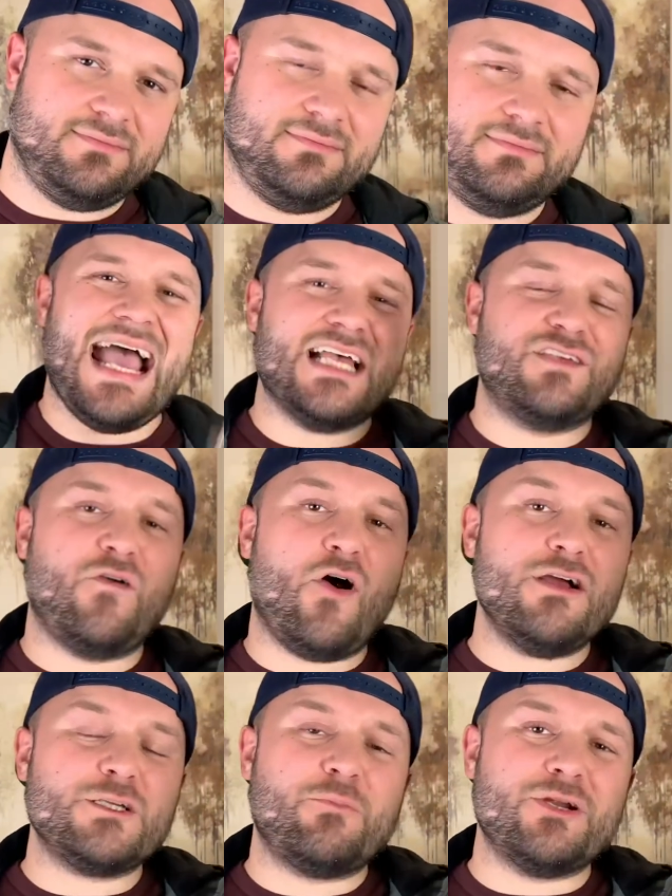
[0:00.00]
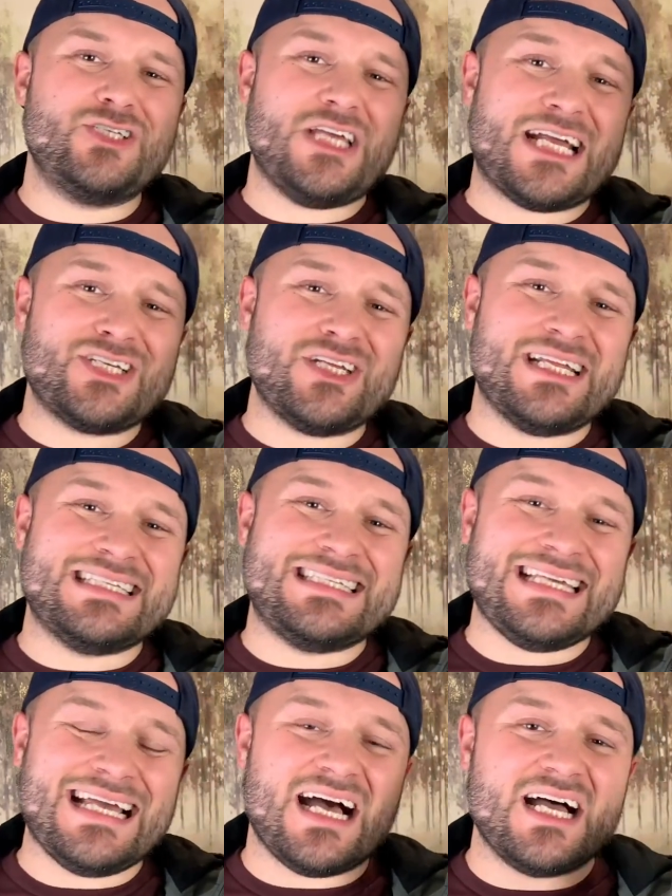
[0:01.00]
As far as projection and
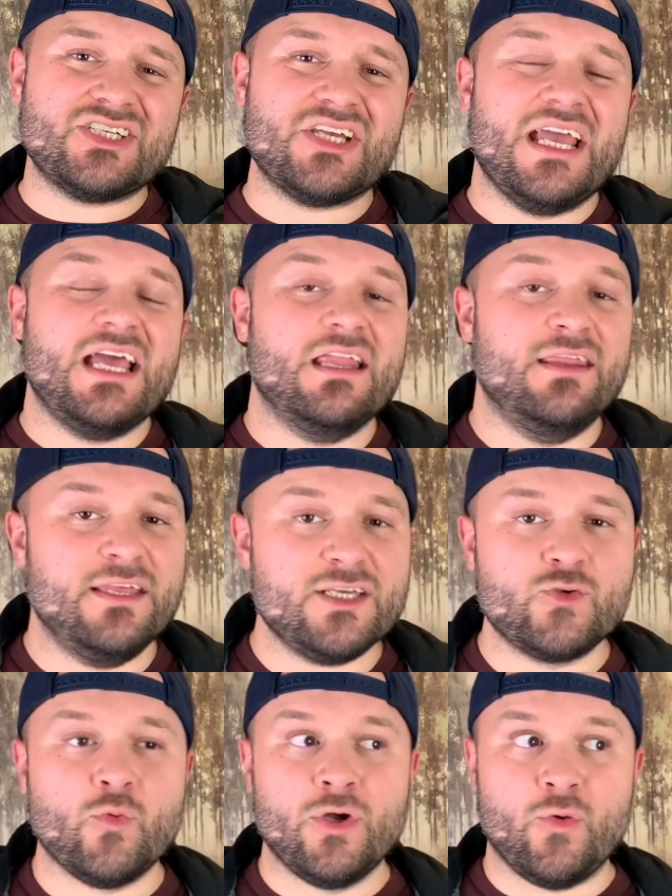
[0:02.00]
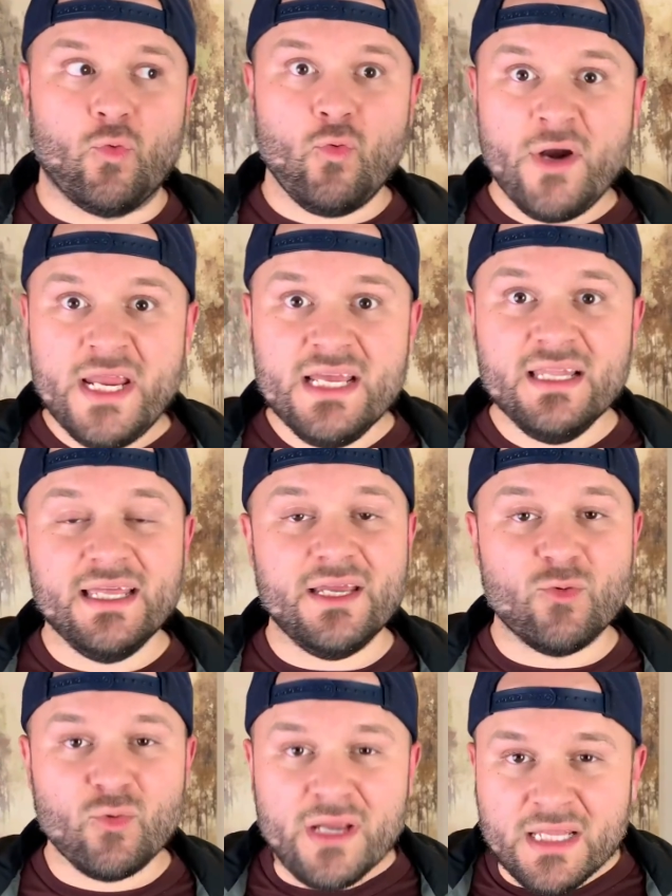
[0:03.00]
sillage, this one
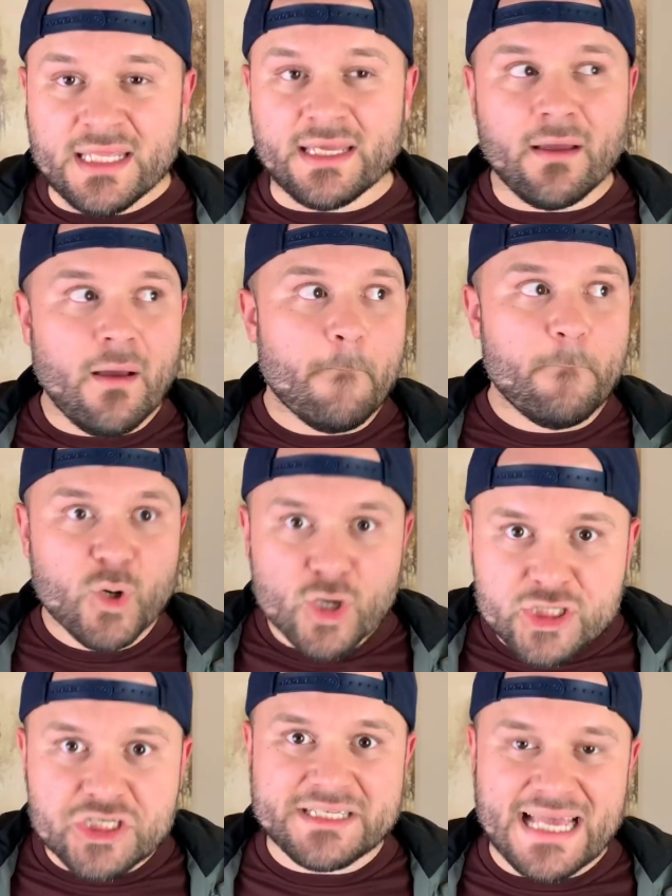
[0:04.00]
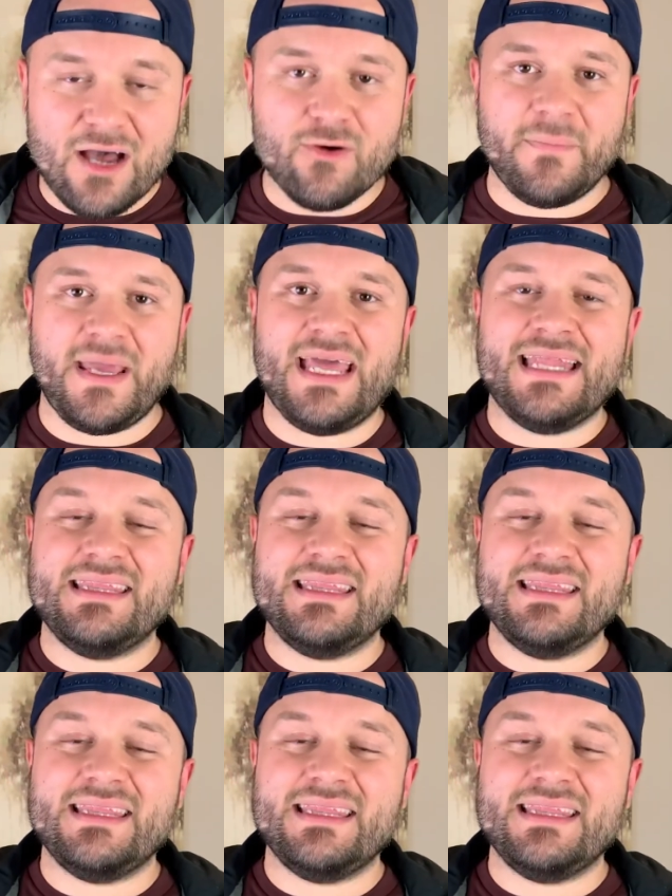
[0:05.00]
really pushes out, man.